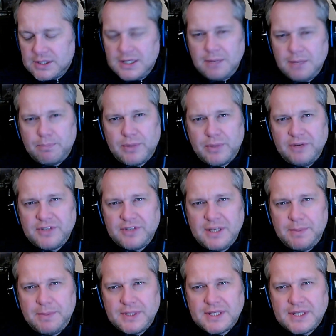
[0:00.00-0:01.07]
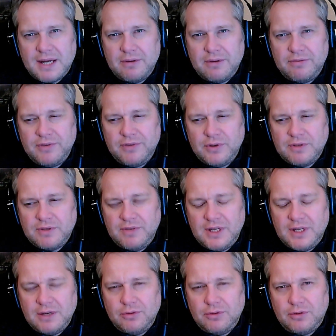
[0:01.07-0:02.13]
brief snippets now of future
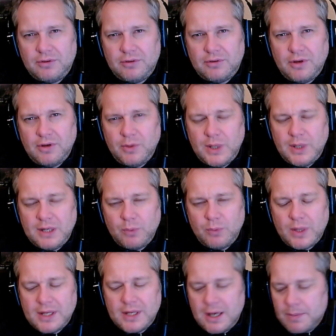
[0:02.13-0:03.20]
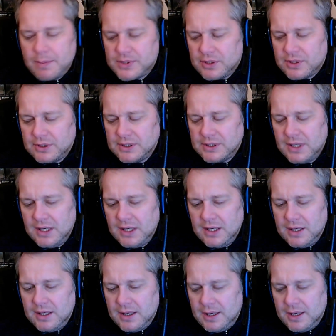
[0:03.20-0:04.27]
videos to whet the appetite.
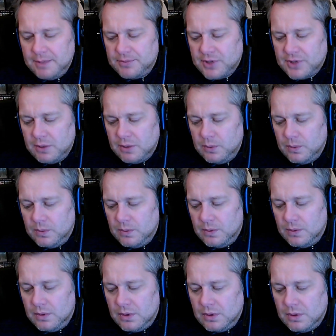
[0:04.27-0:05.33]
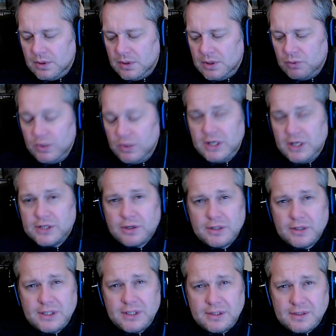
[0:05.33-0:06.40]
So really
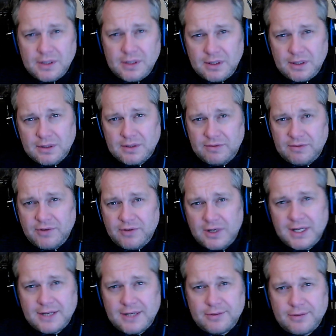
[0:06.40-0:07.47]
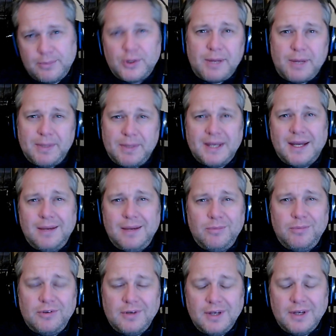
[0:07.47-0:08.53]
excited to finally get some more epic
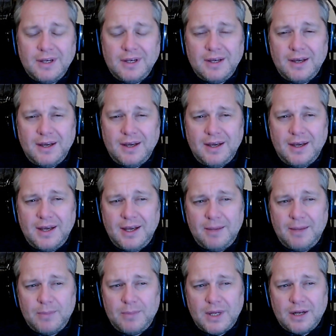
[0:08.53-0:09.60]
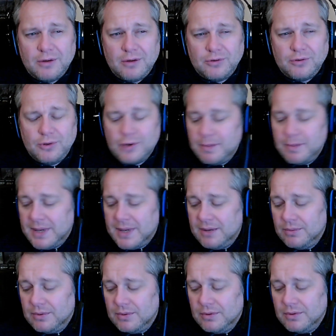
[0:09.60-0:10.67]
games, and I'll talk about
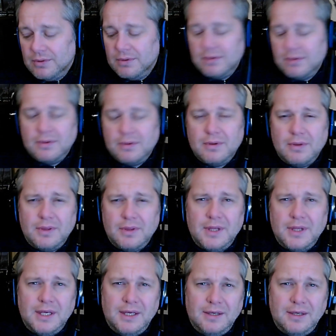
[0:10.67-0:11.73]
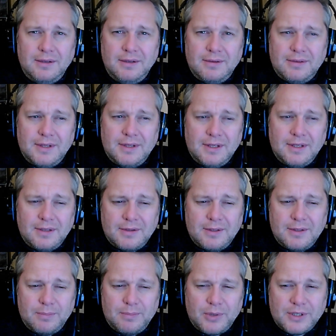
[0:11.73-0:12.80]
the
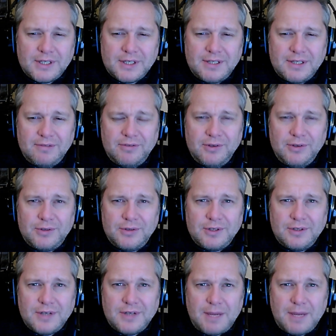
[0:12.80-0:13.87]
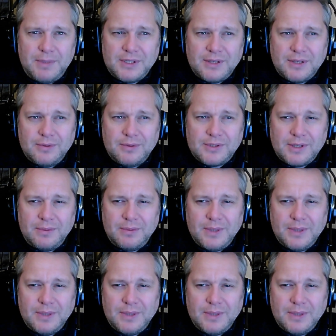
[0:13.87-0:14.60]
project in future episodes. So